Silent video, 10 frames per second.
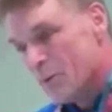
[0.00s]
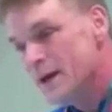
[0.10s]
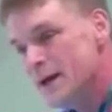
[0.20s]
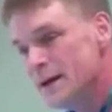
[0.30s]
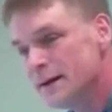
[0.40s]

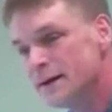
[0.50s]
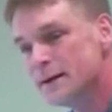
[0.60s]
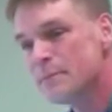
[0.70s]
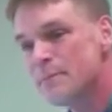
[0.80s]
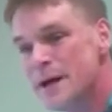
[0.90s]
We
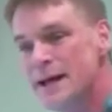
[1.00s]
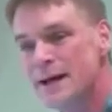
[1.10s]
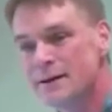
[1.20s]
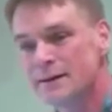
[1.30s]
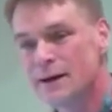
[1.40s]

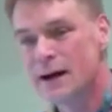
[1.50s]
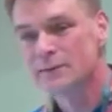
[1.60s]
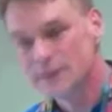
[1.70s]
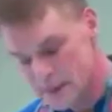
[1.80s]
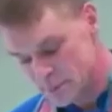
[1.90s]
make
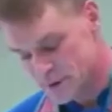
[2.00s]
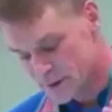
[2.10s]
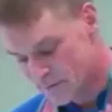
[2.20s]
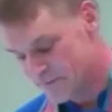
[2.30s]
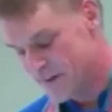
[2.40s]
our leaps of